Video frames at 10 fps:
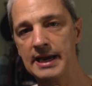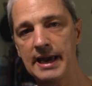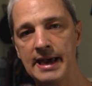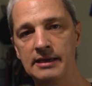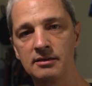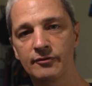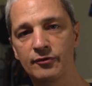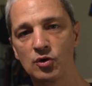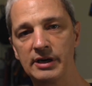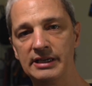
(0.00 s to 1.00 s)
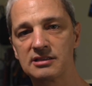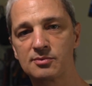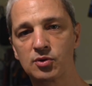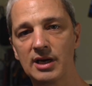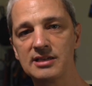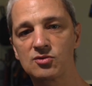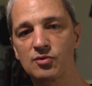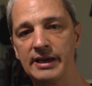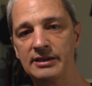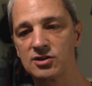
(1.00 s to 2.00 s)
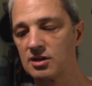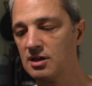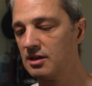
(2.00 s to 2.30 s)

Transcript: and for its price range,